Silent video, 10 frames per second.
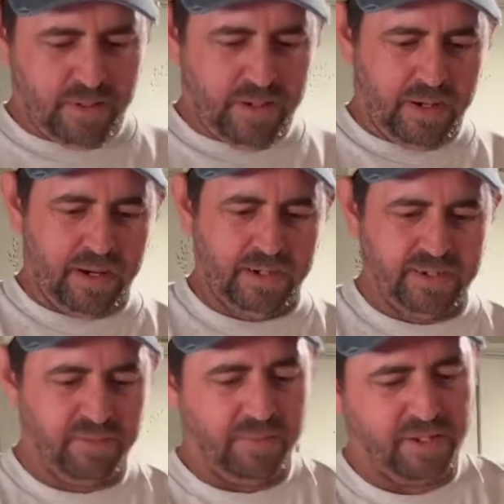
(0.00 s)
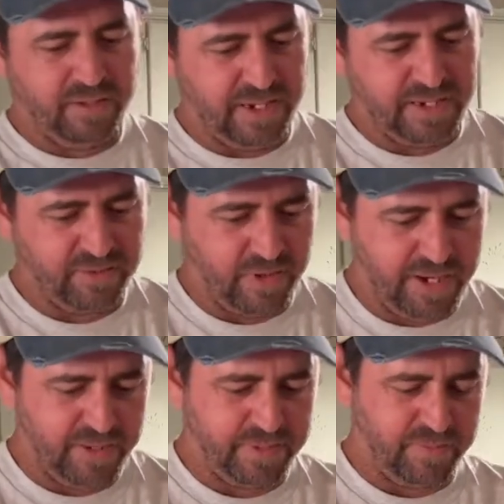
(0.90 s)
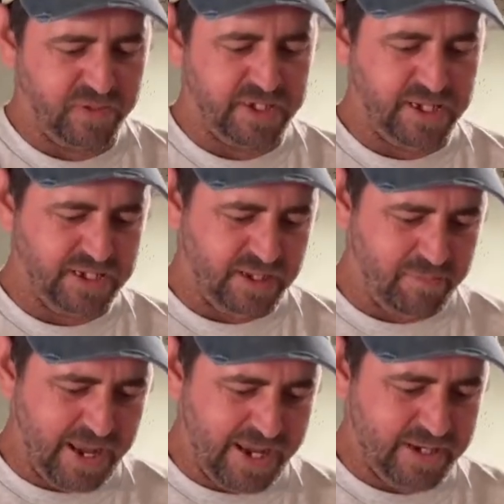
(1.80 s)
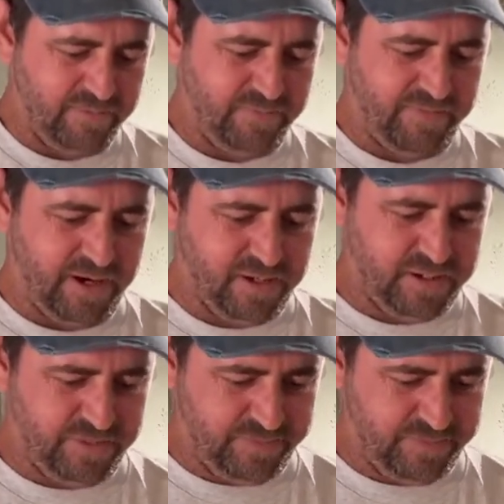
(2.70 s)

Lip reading: Alright, so both of these ribs, I'm going to season the back of them first.